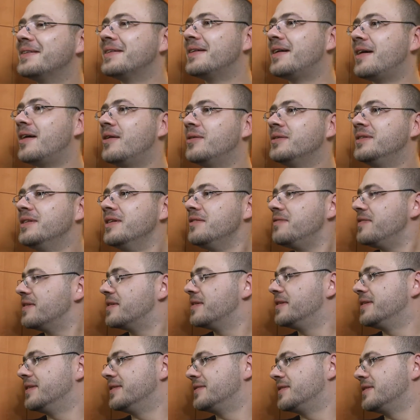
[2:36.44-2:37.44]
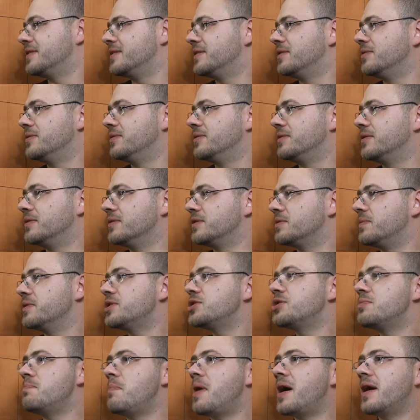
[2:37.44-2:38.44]
How difficult is it to
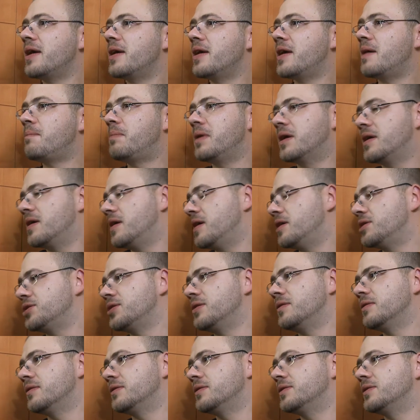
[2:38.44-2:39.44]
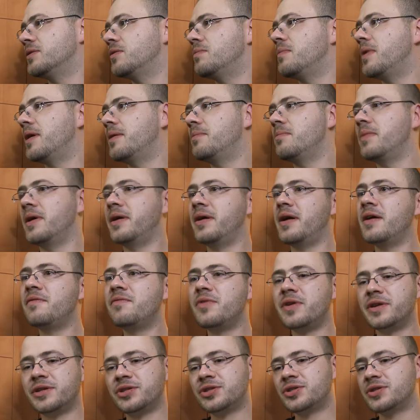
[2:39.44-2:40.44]
switch my application, so my
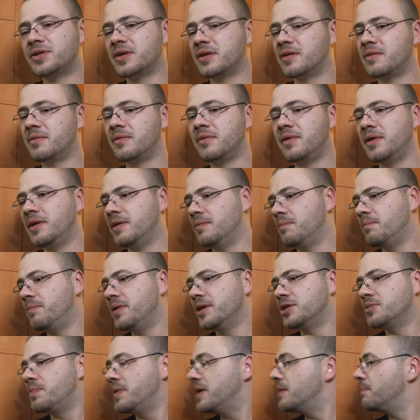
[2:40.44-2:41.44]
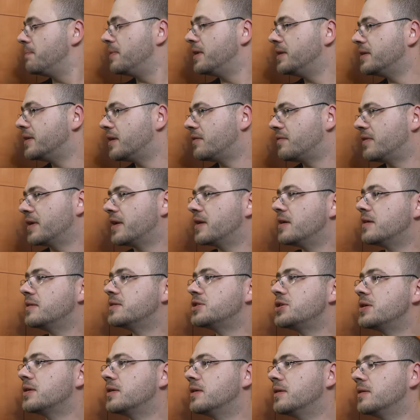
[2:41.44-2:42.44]
average in PHP built
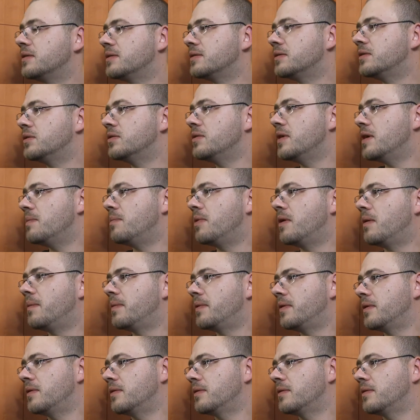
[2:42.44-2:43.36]
application to hip-hop?